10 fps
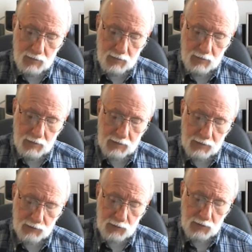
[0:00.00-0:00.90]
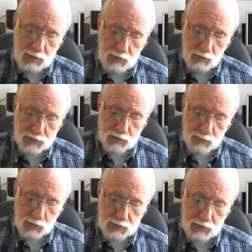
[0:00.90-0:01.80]
And I think he also
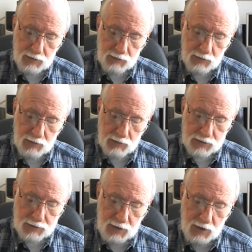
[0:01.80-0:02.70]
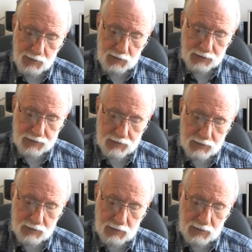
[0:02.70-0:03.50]
put to death Aristobulus and